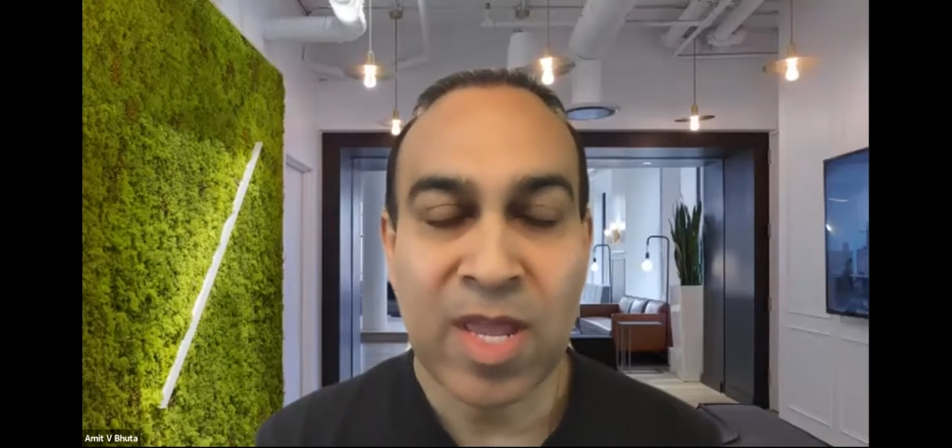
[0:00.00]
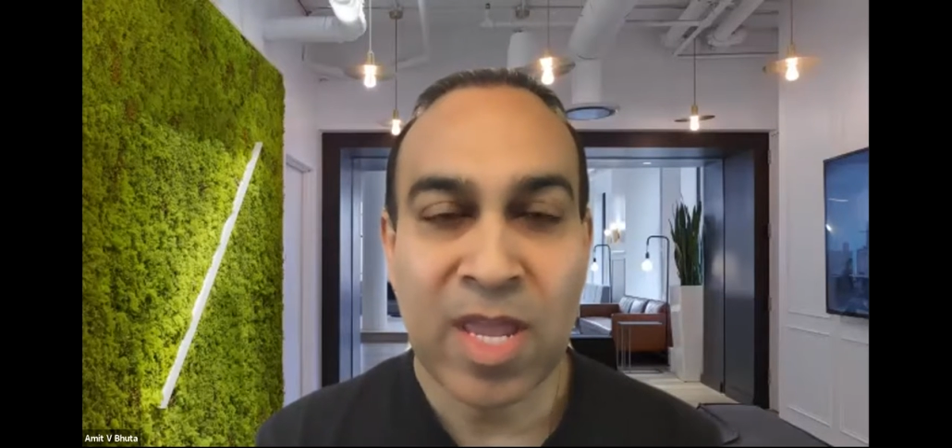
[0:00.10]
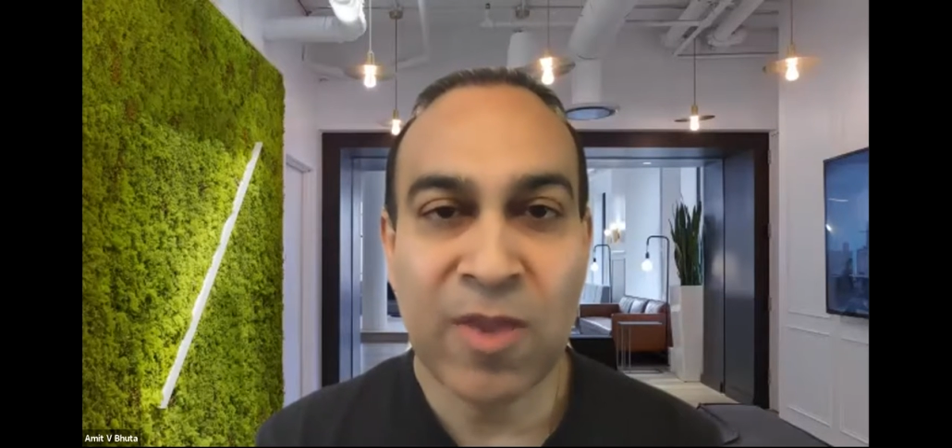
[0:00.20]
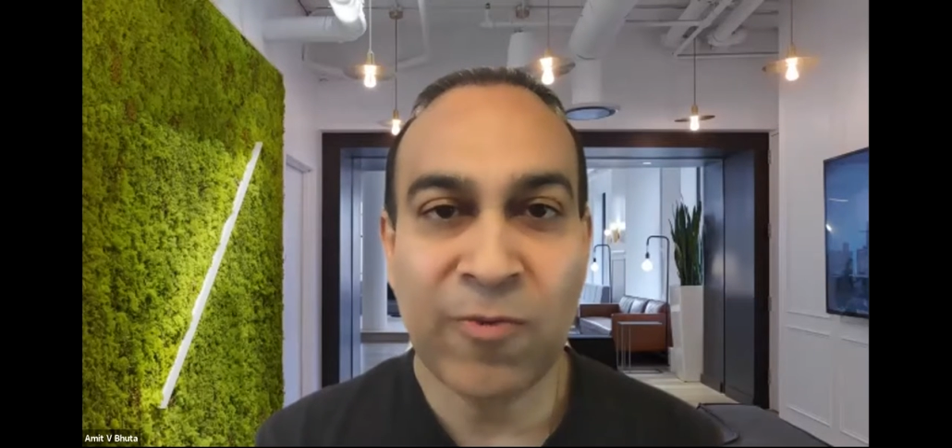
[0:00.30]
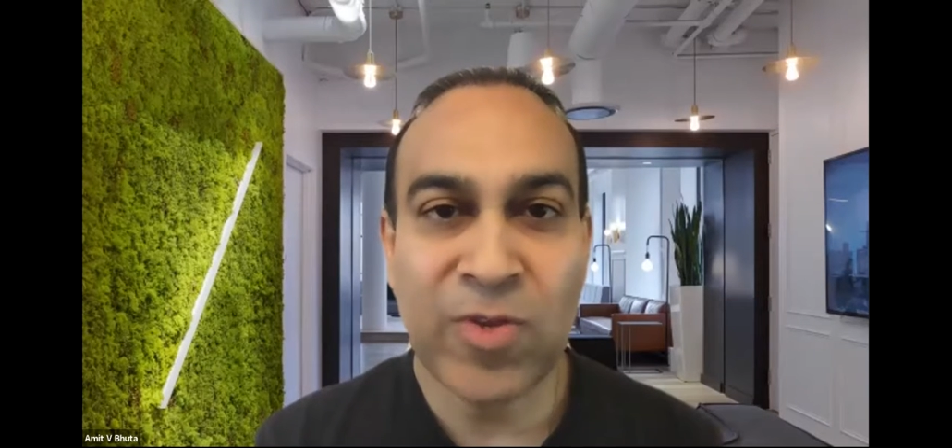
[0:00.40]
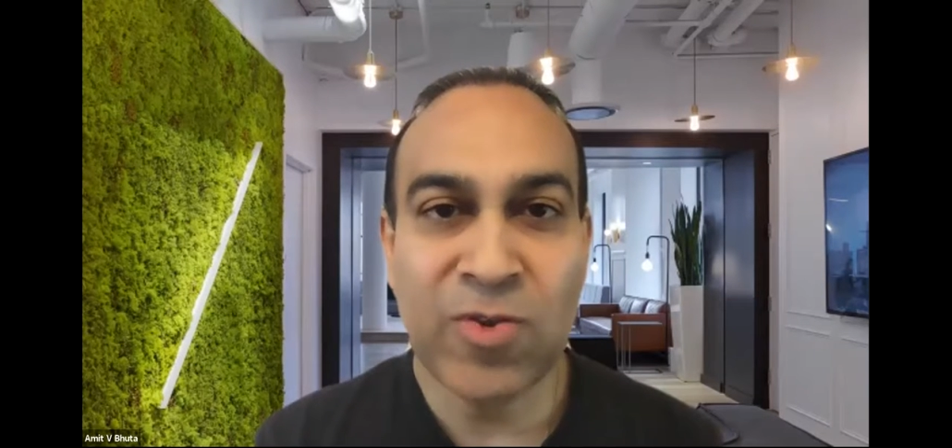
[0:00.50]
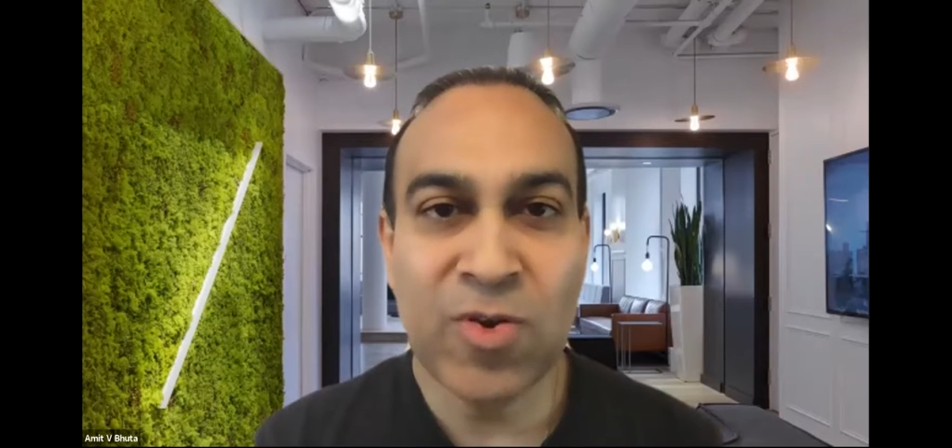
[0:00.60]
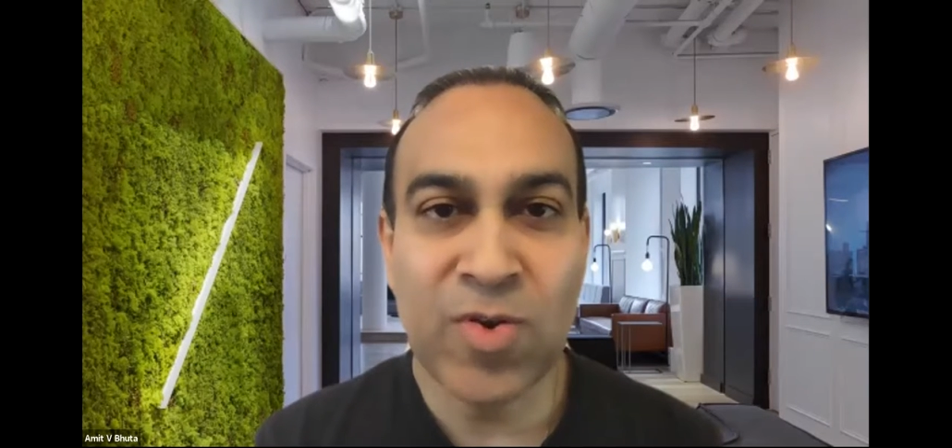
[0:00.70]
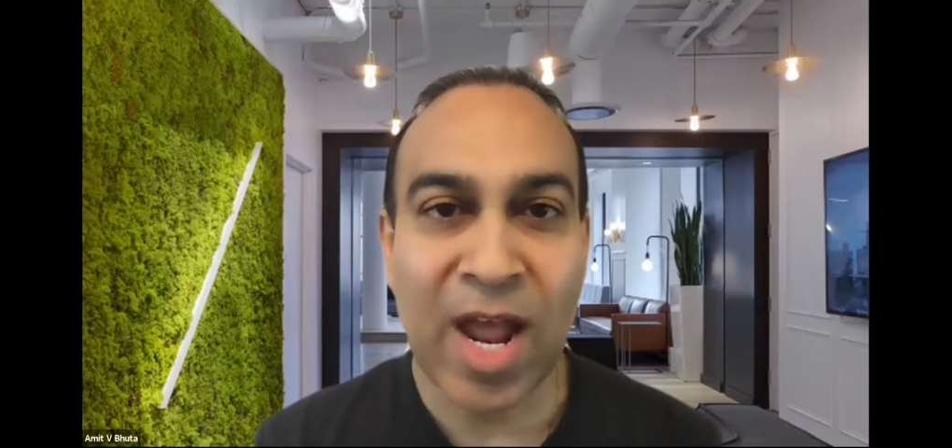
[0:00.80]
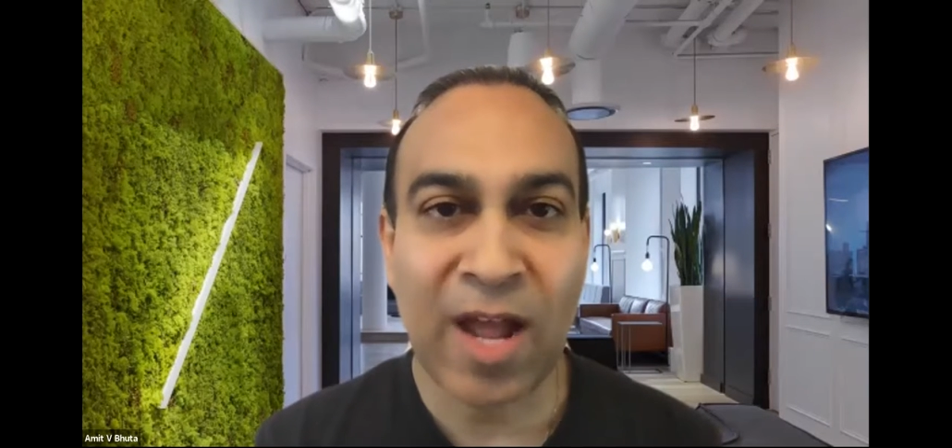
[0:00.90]
If you
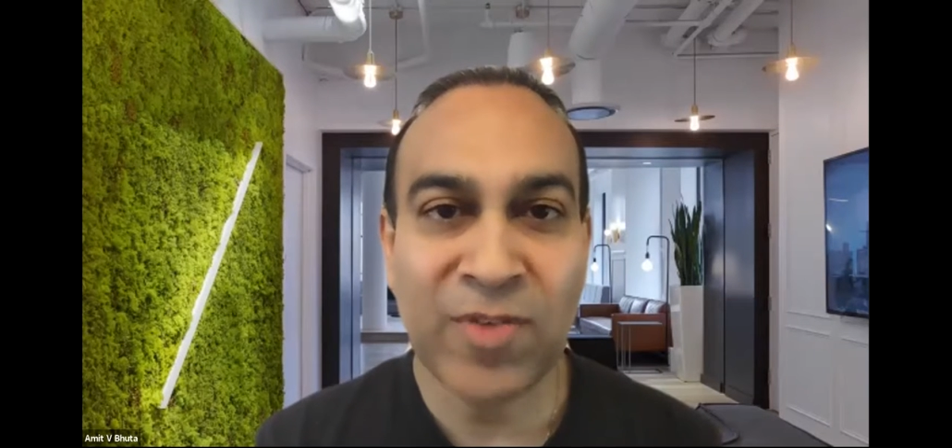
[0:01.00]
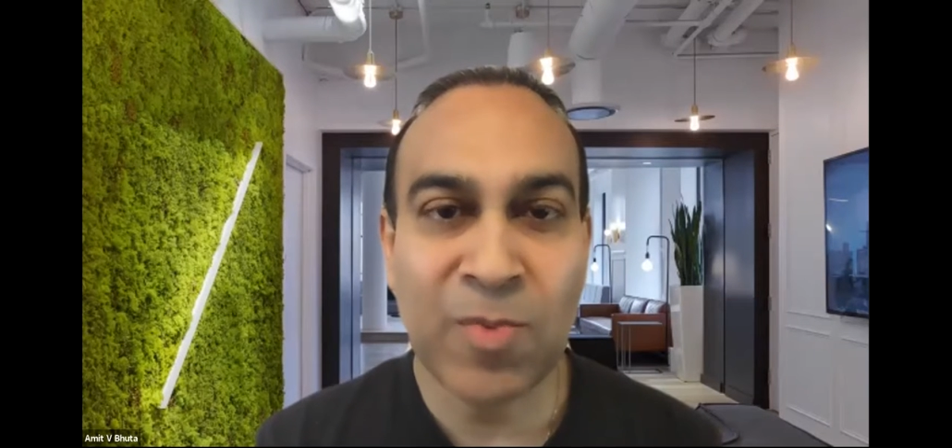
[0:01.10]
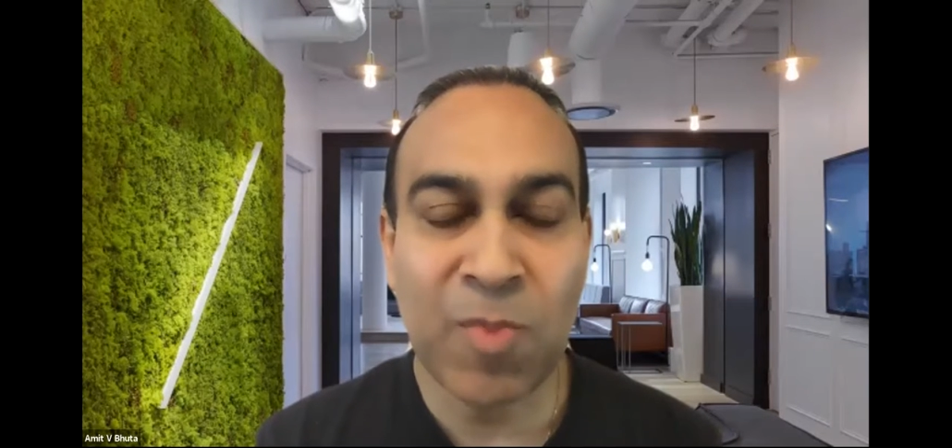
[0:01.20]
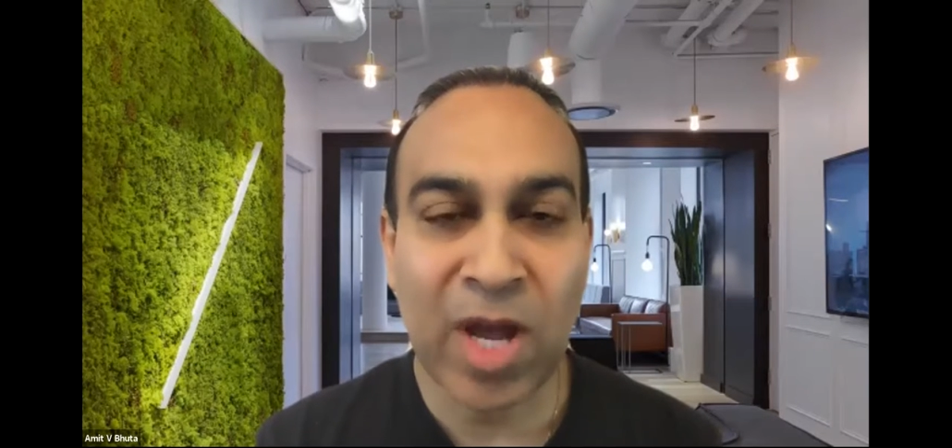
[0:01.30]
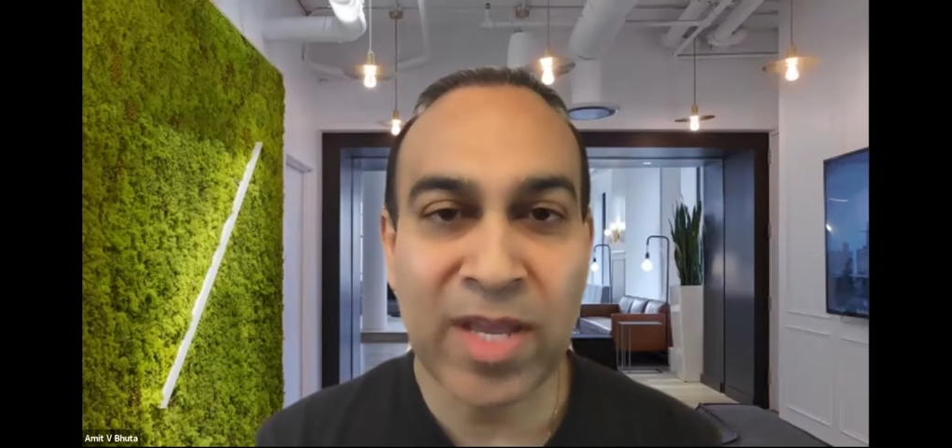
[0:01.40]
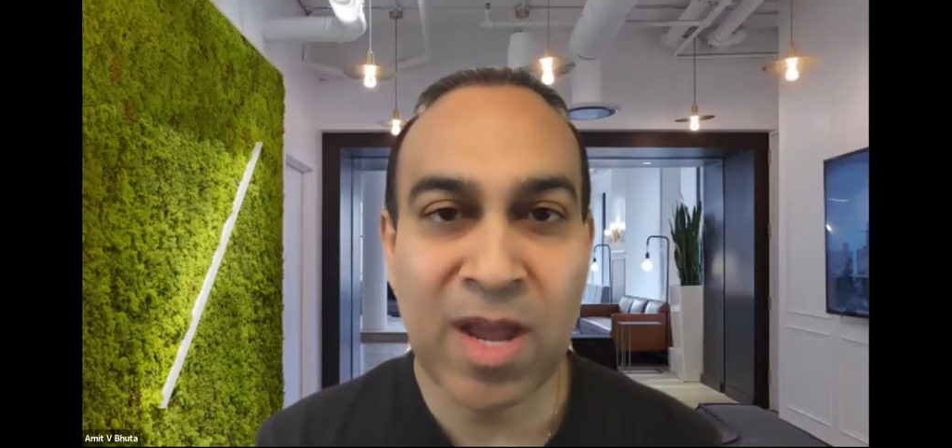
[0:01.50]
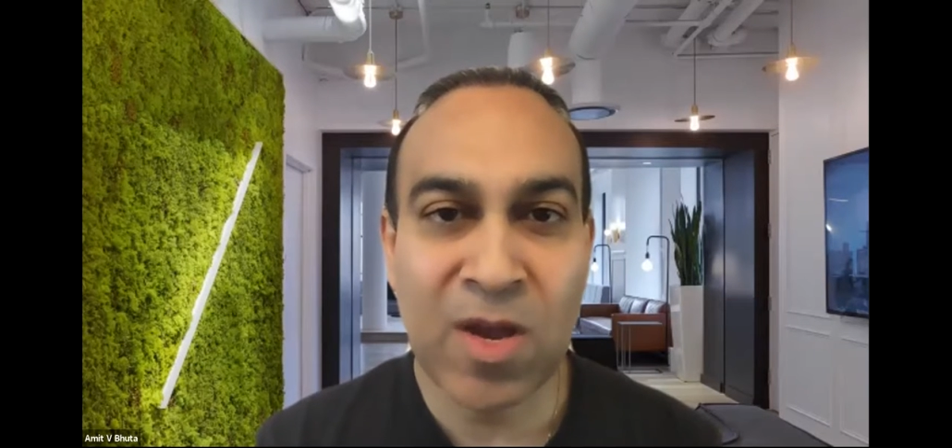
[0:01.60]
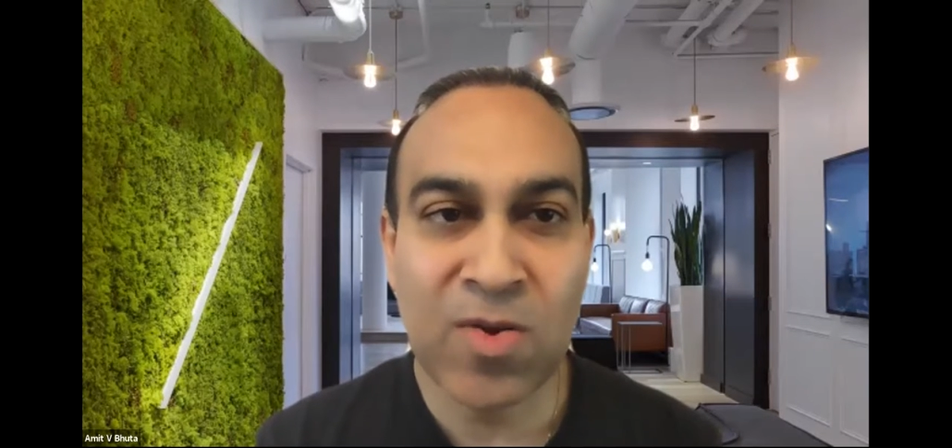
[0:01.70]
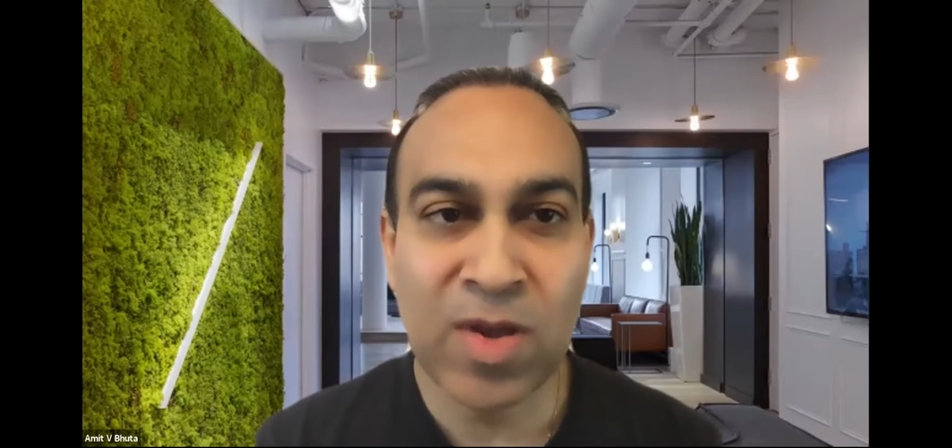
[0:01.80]
don't have to buy now